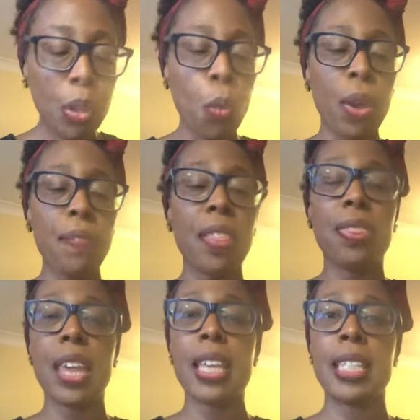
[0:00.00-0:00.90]
with
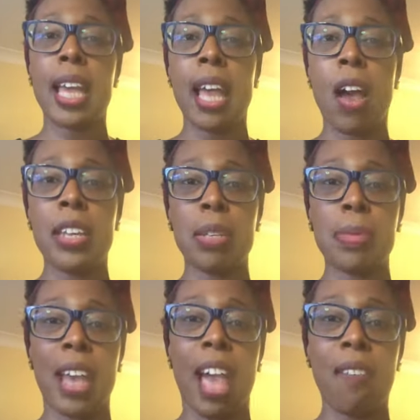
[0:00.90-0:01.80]
these
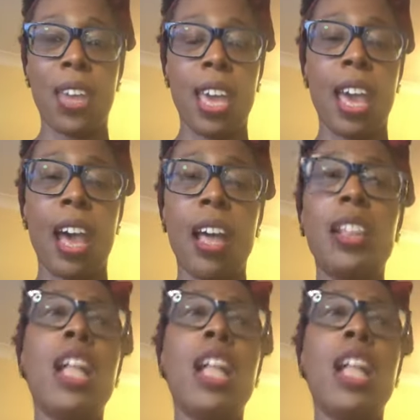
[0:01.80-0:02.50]
items I have here,